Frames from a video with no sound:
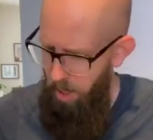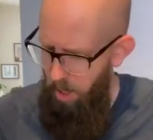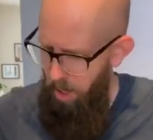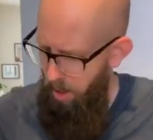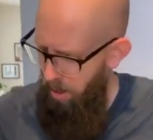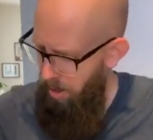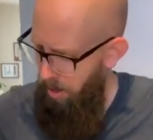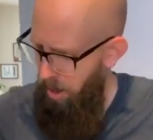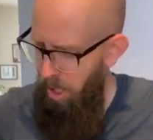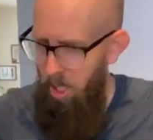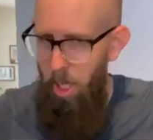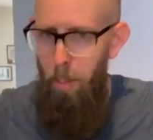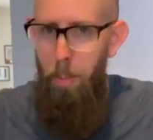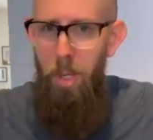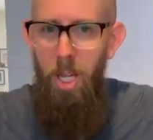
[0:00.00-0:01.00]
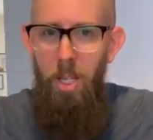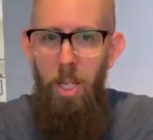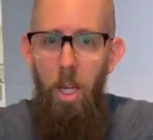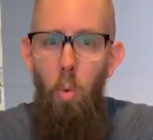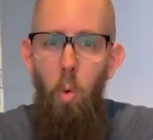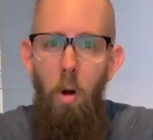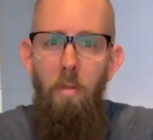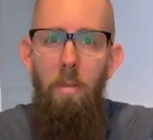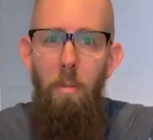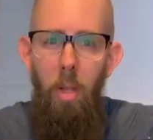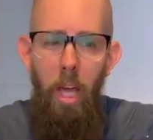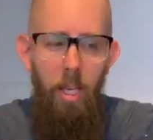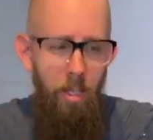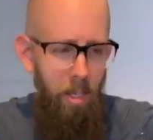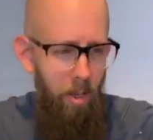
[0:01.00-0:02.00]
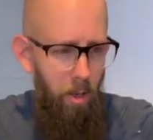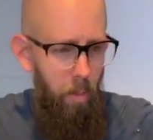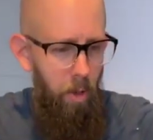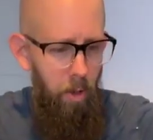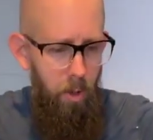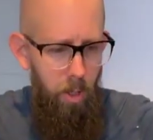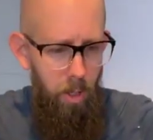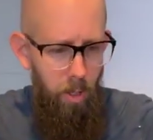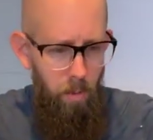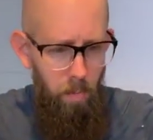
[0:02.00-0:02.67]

It's like woven plastic almost.